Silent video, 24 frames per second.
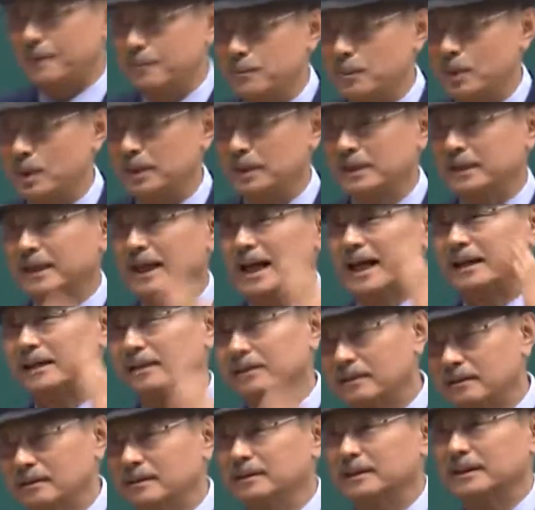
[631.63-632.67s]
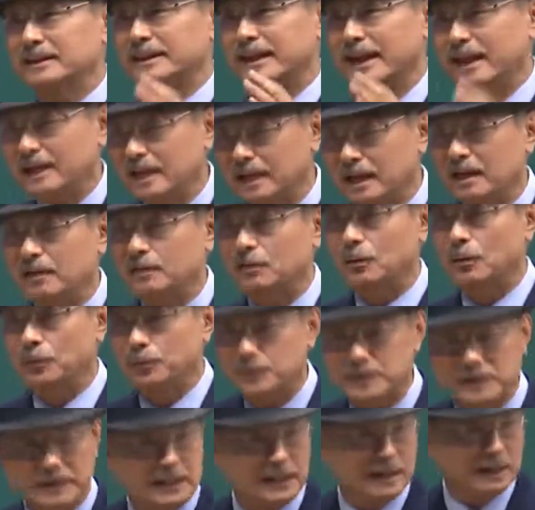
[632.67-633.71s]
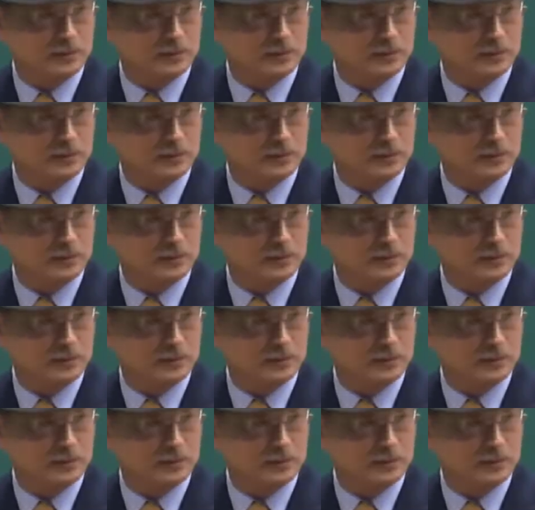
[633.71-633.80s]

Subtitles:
to use these goods,